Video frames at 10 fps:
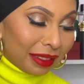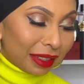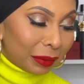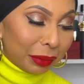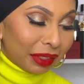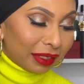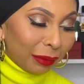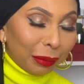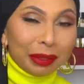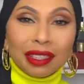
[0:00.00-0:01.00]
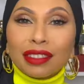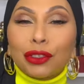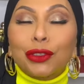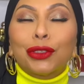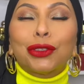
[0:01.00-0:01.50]
spring summer, because
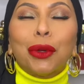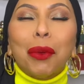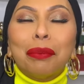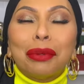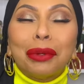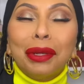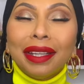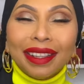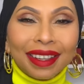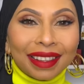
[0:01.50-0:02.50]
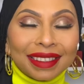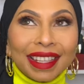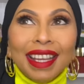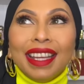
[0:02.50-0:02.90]
it's so pretty, guys.